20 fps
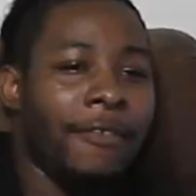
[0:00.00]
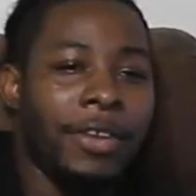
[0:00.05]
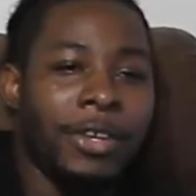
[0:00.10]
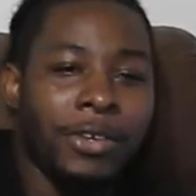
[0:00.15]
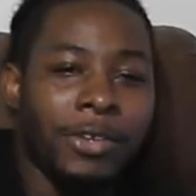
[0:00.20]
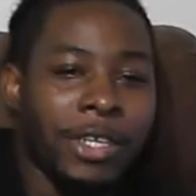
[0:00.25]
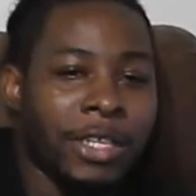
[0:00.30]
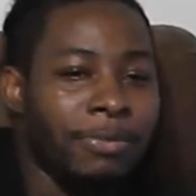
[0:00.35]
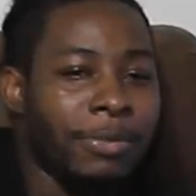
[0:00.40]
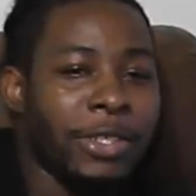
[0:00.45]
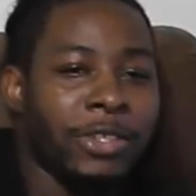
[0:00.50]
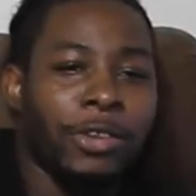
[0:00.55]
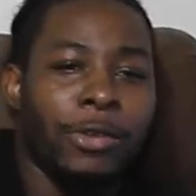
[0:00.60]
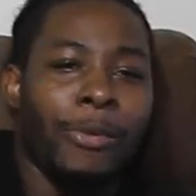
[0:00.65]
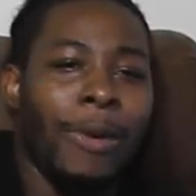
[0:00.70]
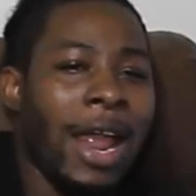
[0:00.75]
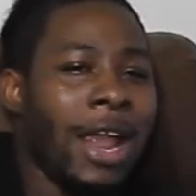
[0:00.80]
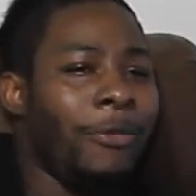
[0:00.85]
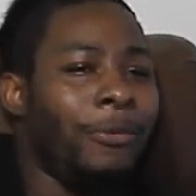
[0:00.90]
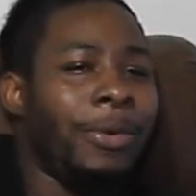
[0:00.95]
every dude is
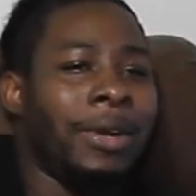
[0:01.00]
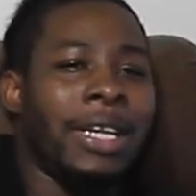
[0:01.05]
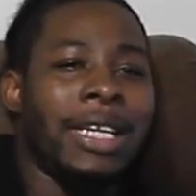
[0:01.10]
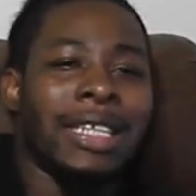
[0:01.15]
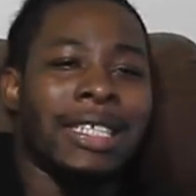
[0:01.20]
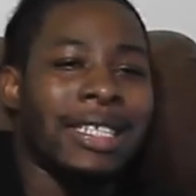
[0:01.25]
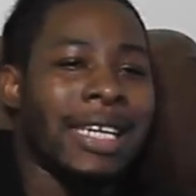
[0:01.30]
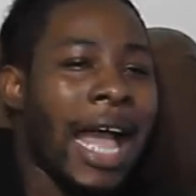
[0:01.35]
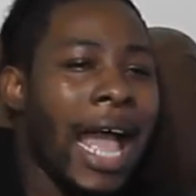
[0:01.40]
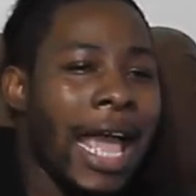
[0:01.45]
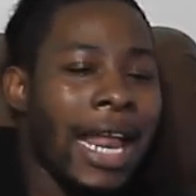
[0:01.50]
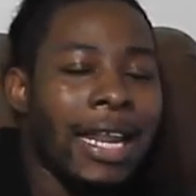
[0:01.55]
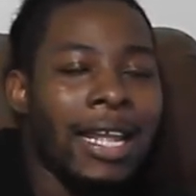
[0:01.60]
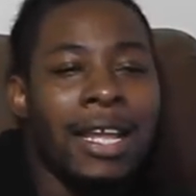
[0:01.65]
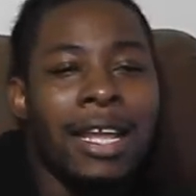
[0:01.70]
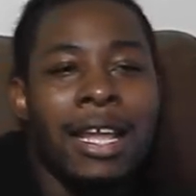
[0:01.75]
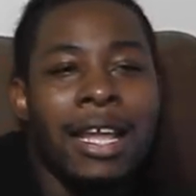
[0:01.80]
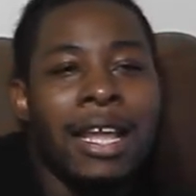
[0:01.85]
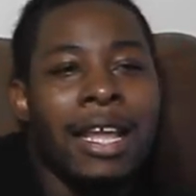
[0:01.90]
Mr. Right when it's not.